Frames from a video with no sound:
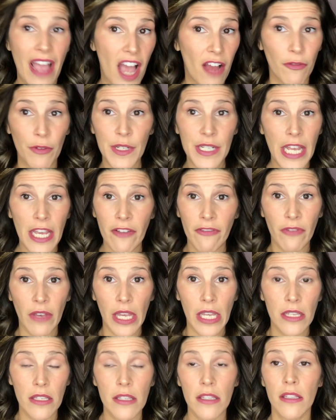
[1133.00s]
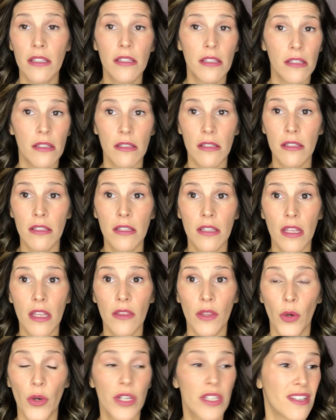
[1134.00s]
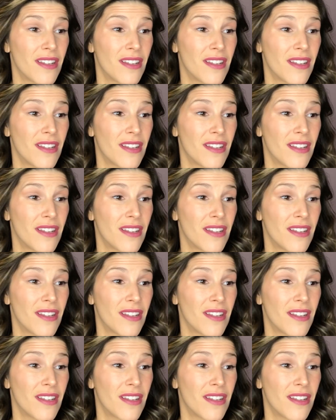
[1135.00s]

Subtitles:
everyday face. There isn't